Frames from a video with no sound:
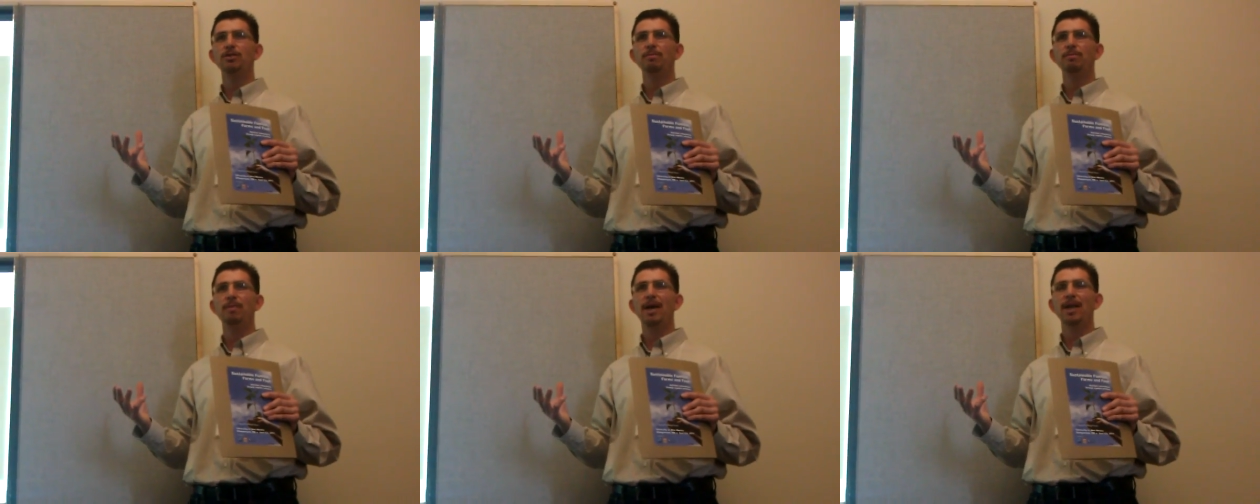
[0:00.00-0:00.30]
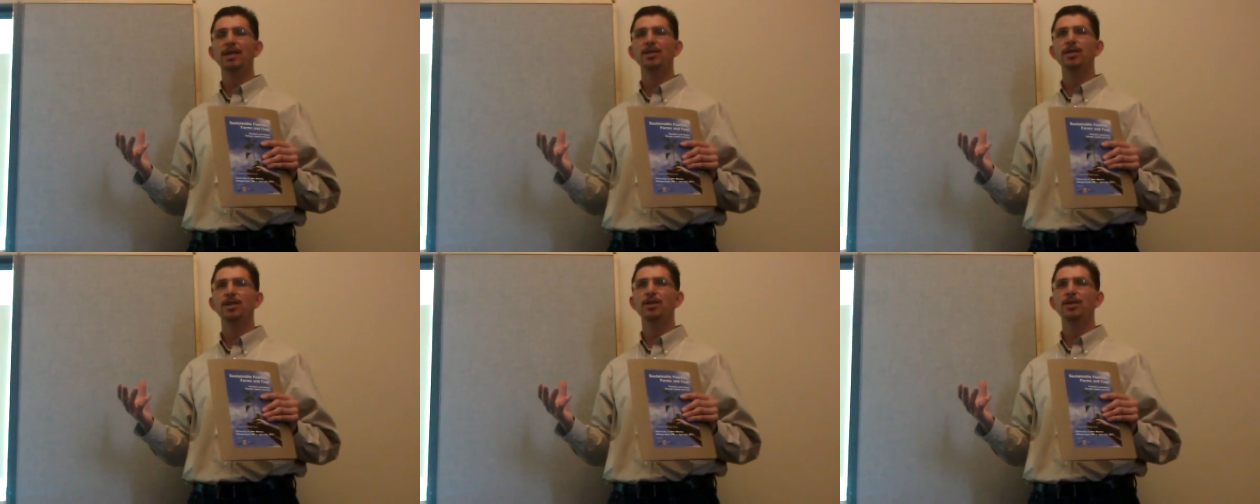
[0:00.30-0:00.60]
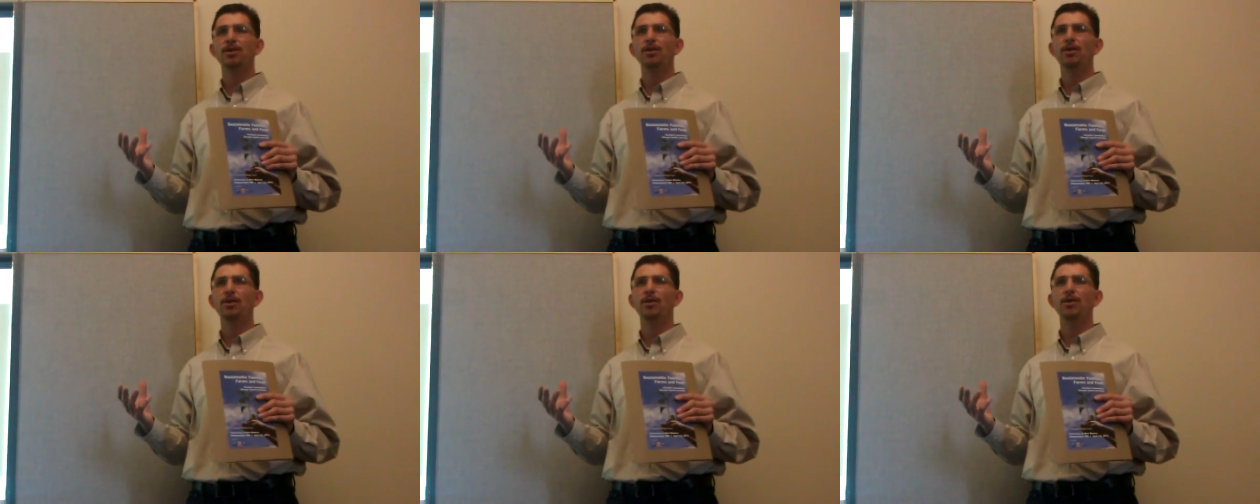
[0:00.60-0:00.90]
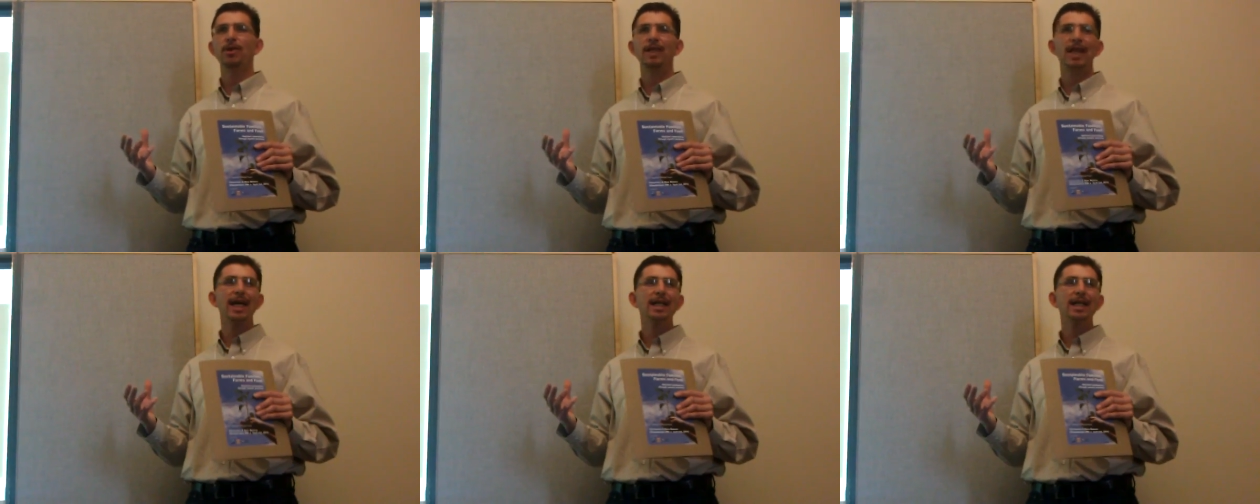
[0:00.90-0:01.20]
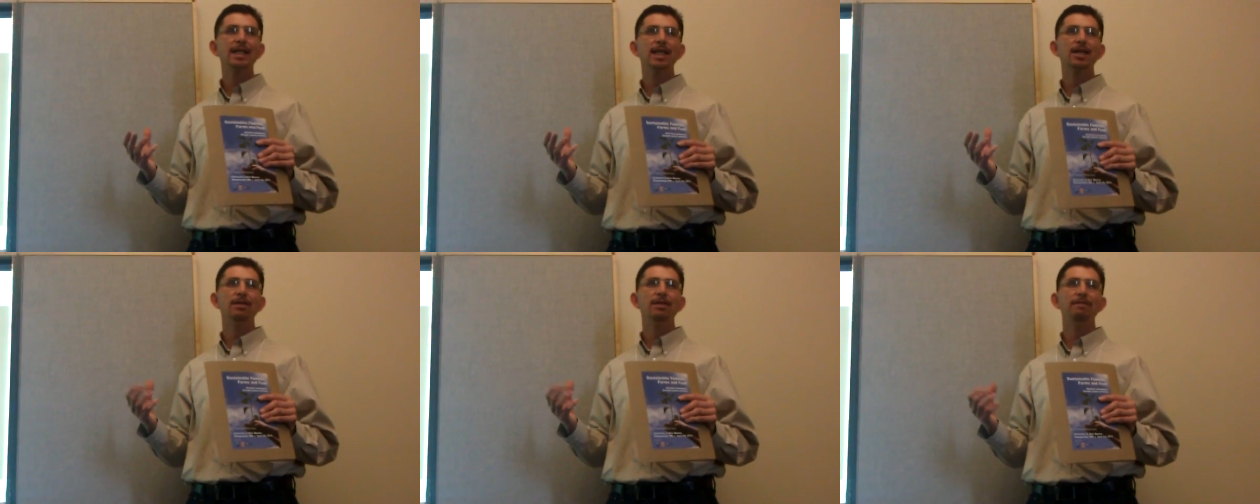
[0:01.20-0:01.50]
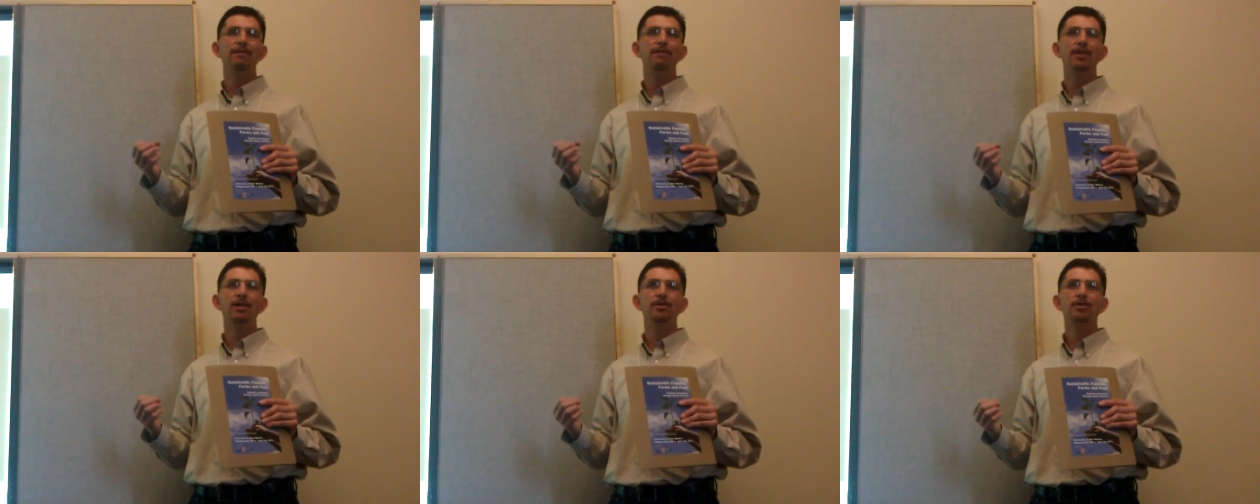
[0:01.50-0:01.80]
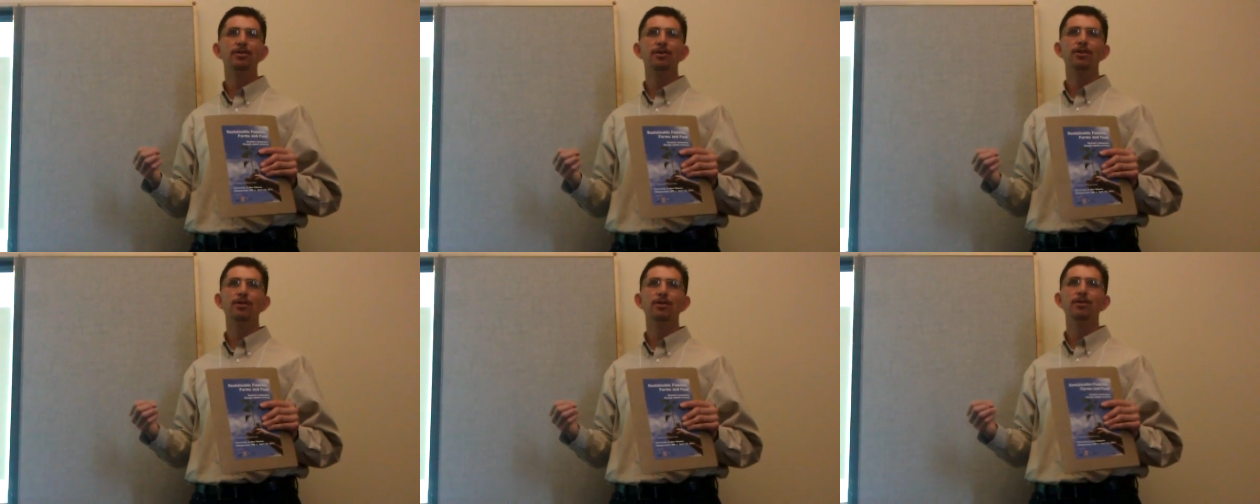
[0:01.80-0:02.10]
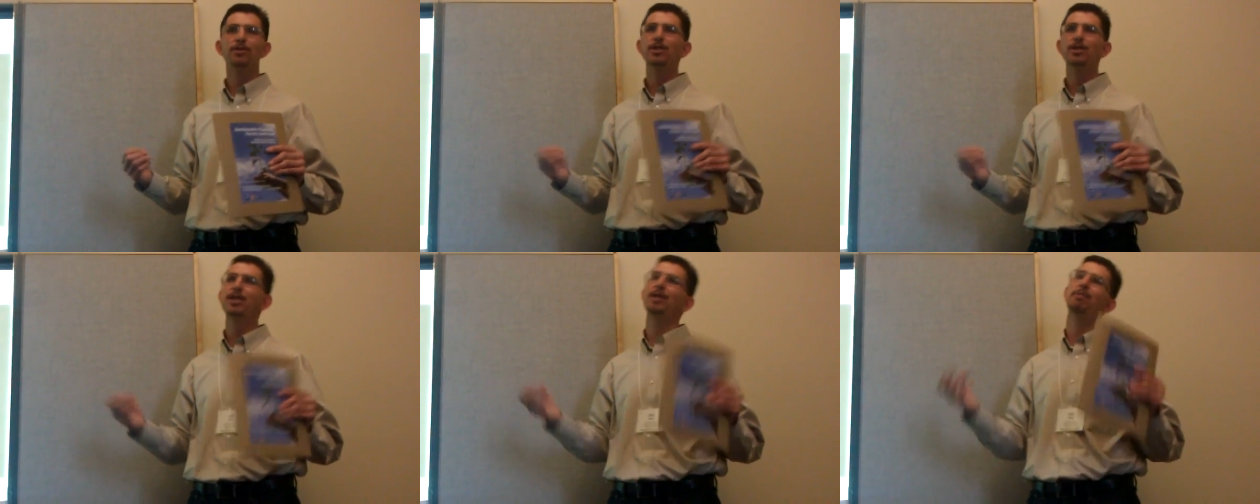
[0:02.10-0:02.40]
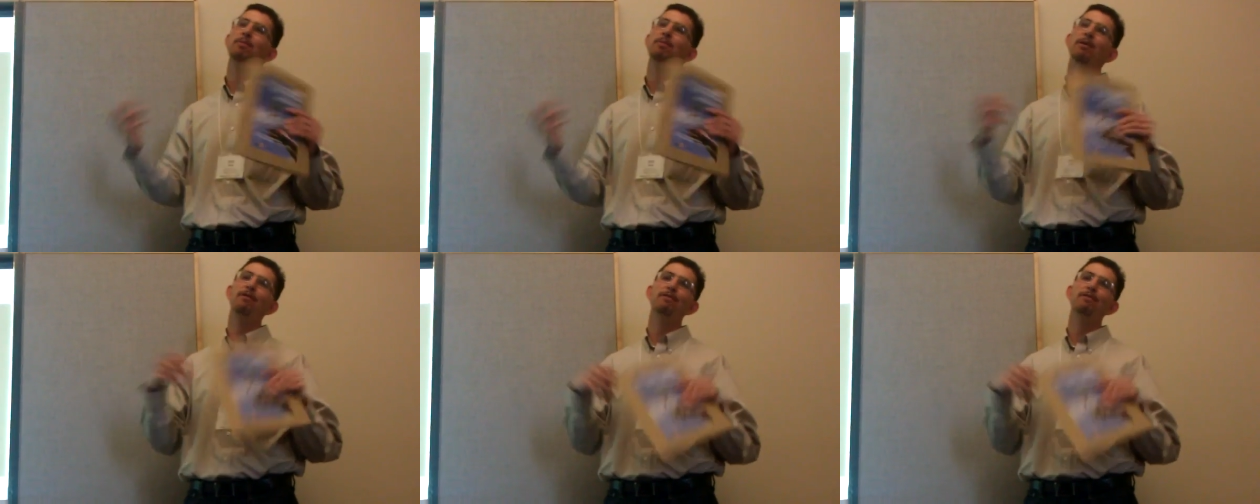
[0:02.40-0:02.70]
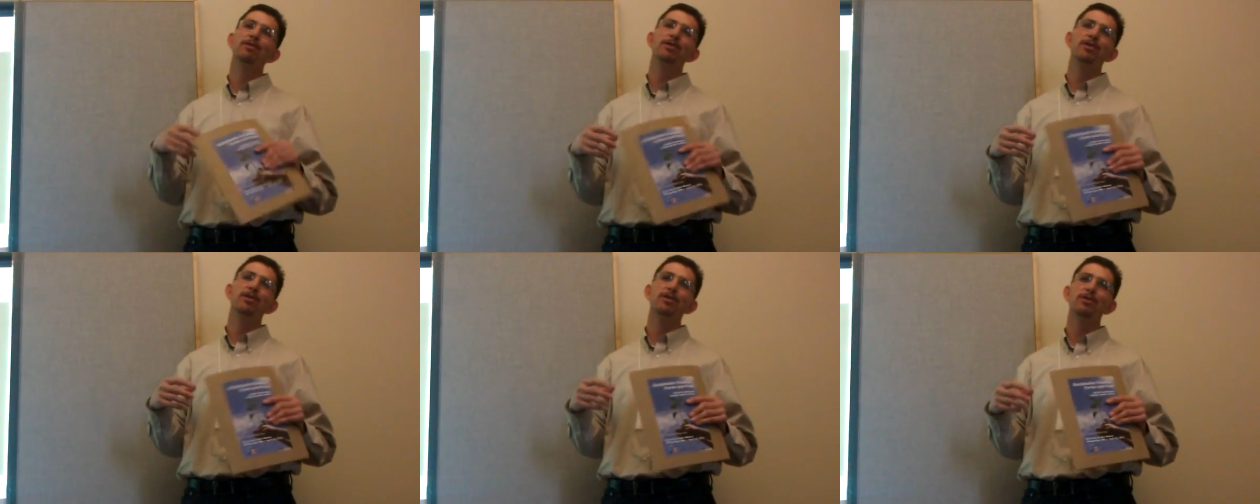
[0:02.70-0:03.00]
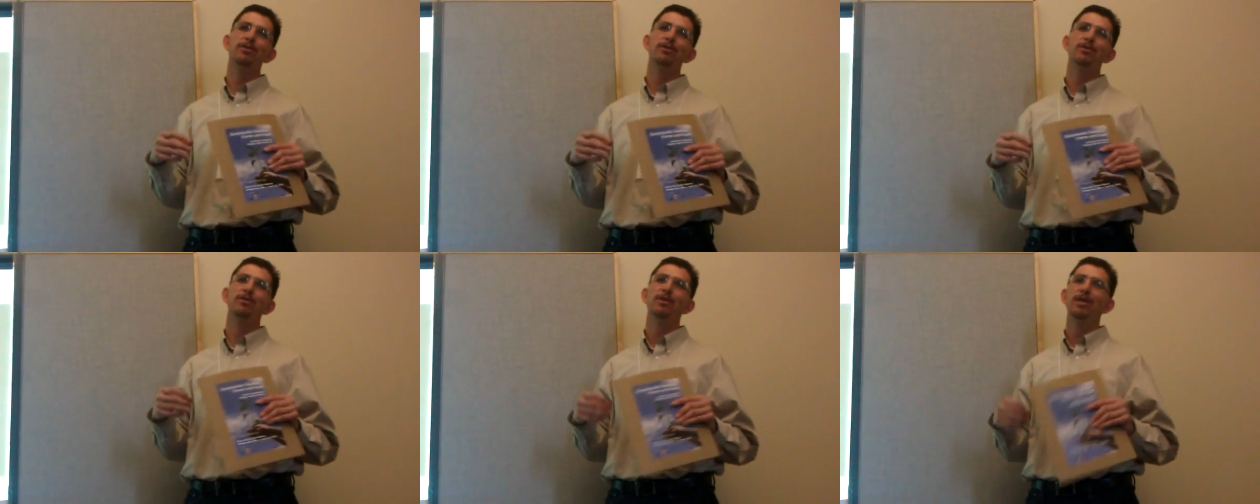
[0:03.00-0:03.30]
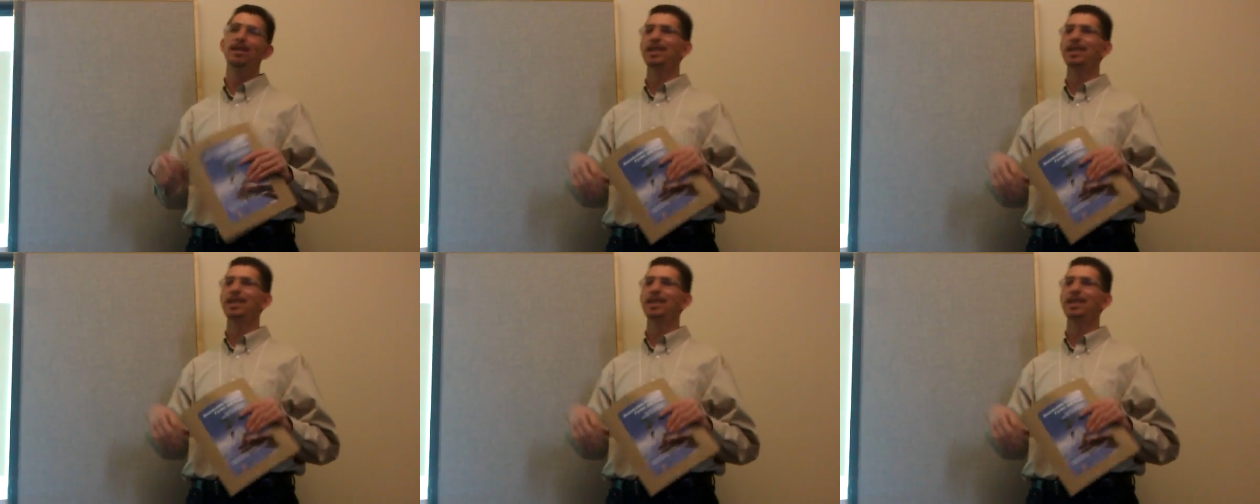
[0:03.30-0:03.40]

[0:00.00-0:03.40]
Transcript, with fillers: Mexico elected officials to come over to